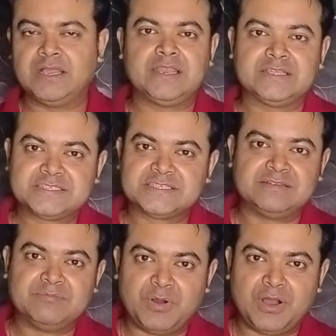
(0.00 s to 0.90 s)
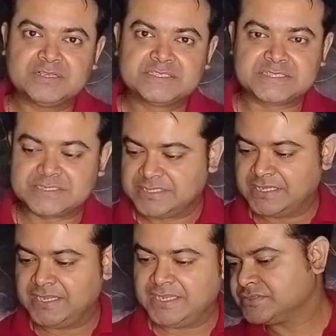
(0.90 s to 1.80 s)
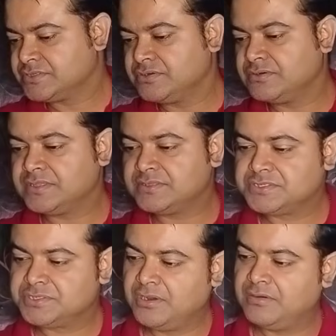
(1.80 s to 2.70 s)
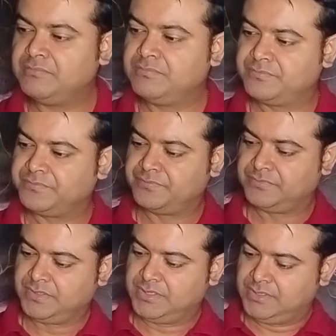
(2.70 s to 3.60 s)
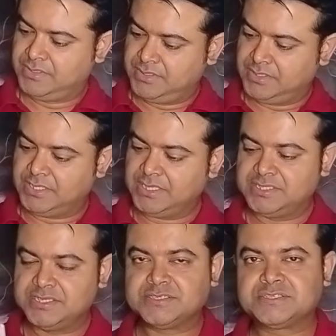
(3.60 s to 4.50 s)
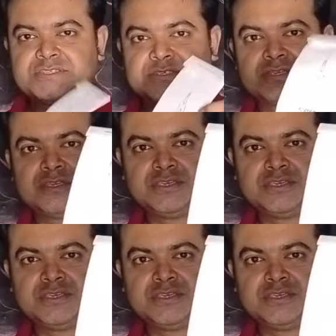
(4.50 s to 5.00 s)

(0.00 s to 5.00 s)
let's unbox. So at the top, you get this